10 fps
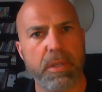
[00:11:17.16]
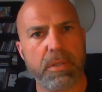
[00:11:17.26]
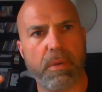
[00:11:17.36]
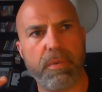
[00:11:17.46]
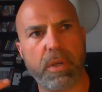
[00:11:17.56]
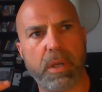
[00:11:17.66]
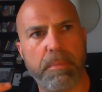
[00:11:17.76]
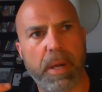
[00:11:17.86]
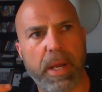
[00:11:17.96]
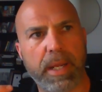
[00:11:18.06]
So if you
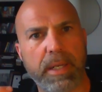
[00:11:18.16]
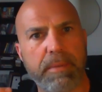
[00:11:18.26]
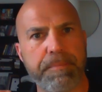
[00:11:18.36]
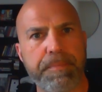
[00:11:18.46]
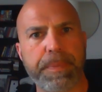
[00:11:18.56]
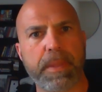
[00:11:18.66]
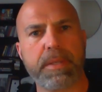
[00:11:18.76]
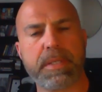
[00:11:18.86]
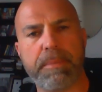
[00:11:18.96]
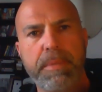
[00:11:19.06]
combine
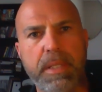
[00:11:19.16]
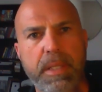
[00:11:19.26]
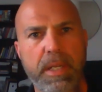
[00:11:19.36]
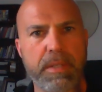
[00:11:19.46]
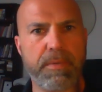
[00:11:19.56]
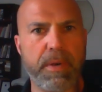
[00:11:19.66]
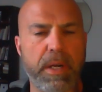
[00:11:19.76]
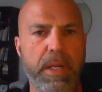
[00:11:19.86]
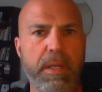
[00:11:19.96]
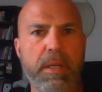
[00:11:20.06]
something that is
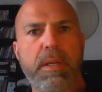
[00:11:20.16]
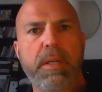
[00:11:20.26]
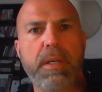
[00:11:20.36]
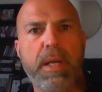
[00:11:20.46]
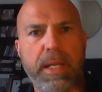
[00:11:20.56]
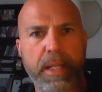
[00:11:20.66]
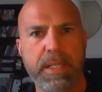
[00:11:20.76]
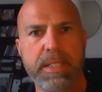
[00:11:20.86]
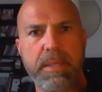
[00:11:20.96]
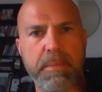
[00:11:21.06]
very high
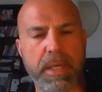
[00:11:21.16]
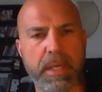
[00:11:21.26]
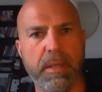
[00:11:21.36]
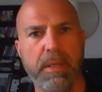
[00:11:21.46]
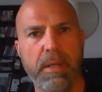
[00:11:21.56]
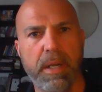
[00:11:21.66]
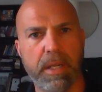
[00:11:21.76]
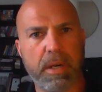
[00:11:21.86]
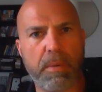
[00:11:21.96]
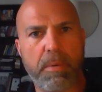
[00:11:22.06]
glycemic, high
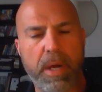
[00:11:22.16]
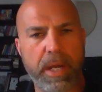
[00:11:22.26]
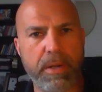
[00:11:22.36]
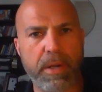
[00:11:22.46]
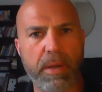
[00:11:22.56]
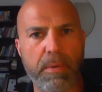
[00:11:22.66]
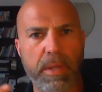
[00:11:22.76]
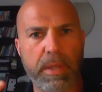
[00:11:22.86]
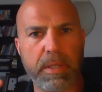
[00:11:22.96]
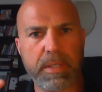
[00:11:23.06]
carbohydrate
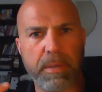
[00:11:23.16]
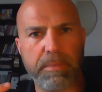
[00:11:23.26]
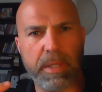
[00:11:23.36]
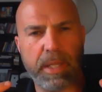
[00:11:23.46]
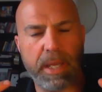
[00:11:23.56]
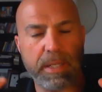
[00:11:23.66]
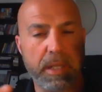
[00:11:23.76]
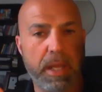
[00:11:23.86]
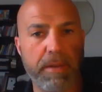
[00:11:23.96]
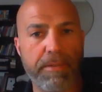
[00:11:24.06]
with something that has a
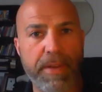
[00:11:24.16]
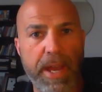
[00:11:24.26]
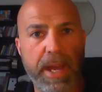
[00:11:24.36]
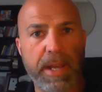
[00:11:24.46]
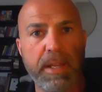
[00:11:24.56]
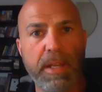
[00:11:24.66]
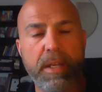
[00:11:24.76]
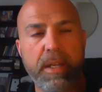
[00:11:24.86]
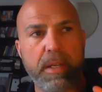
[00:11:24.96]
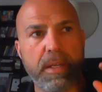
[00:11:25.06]
lot of fat,
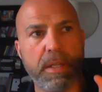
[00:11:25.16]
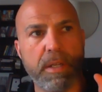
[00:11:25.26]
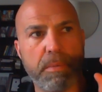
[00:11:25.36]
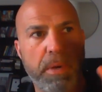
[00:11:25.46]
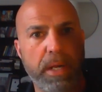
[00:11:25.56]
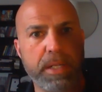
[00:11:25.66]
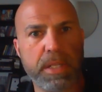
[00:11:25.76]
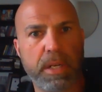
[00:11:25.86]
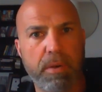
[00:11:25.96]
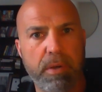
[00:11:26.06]
your body's
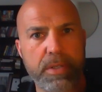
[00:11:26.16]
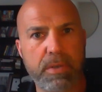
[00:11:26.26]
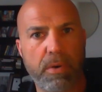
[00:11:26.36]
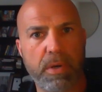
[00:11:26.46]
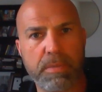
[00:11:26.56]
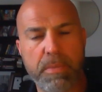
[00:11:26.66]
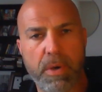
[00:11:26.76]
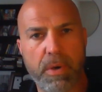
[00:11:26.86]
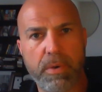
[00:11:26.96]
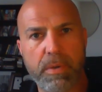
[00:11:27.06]
going to go into storage
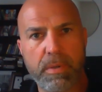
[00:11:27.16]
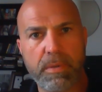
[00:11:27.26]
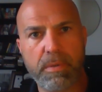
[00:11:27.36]
mode,